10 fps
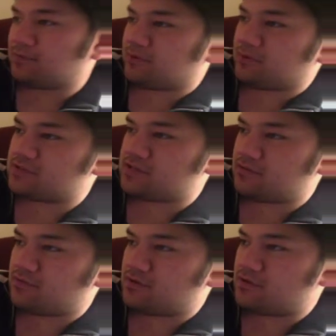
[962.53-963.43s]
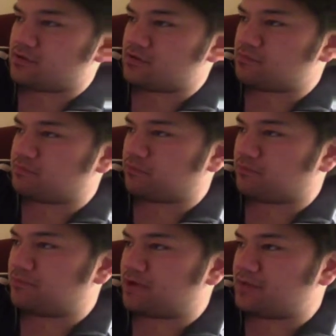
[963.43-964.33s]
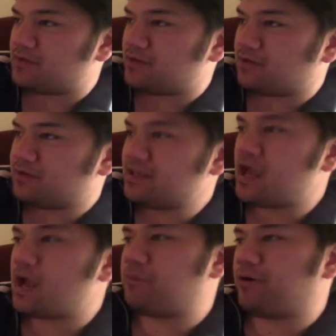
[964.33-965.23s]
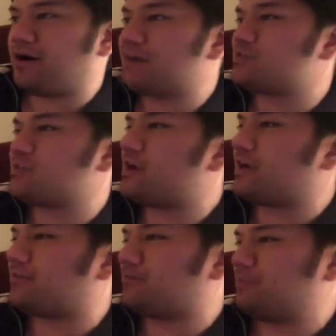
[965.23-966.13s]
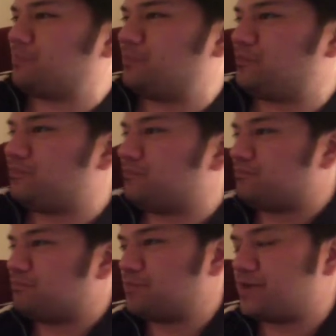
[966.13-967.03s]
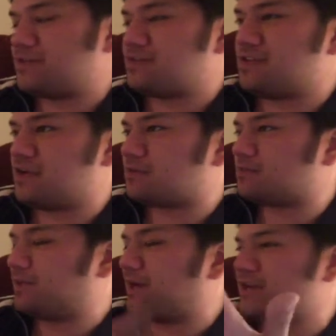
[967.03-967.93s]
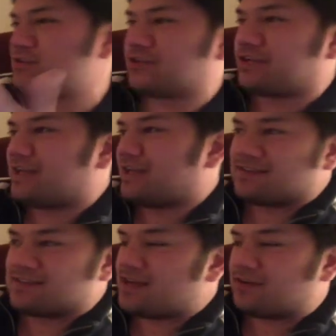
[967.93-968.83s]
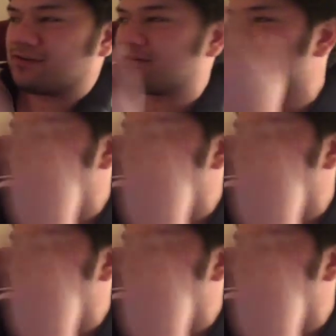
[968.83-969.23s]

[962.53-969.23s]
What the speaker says: poor Tyrion, you poor baby. Yeah, Podrick! Big dick Podrick, I guess. I don't know.